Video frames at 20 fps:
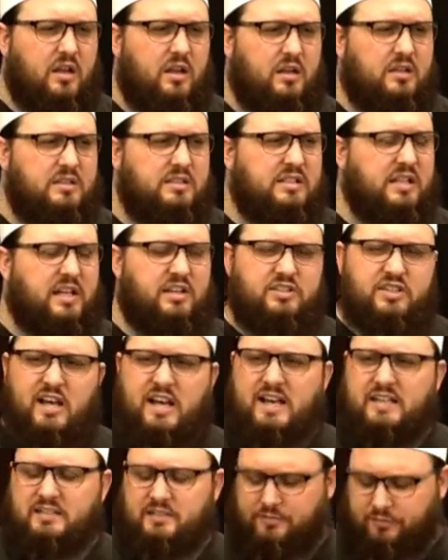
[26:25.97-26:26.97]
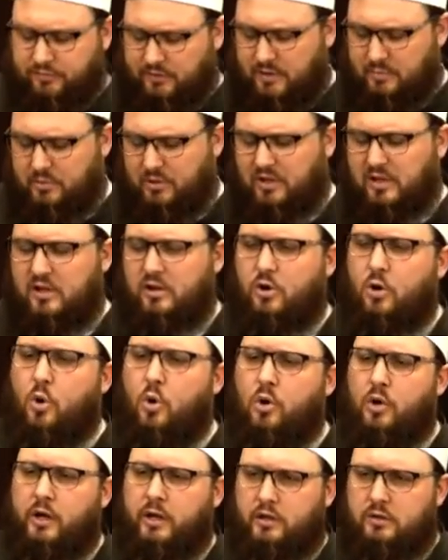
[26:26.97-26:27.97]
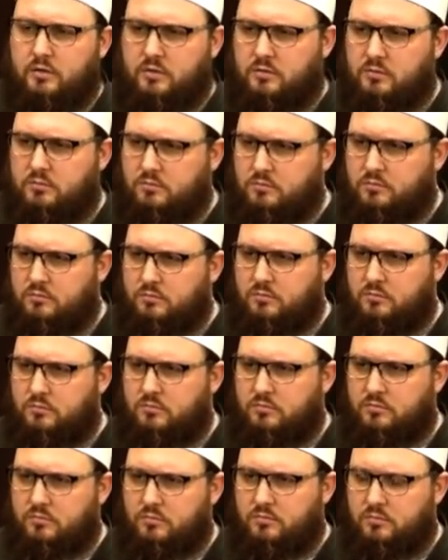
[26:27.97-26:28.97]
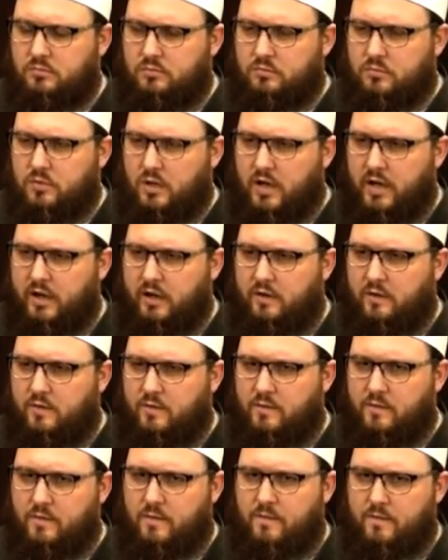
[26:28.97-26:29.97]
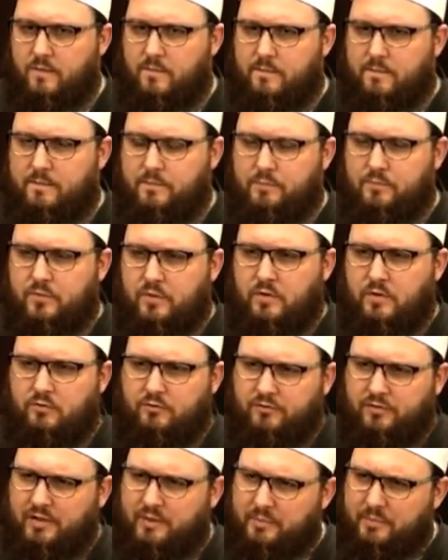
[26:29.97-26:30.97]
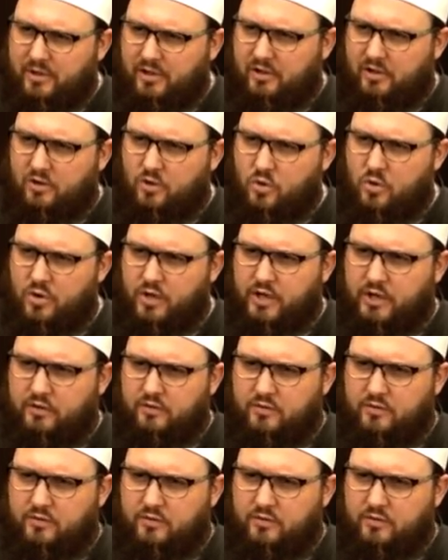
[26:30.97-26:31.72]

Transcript: such as flipping a coin, right? Flipping a coin.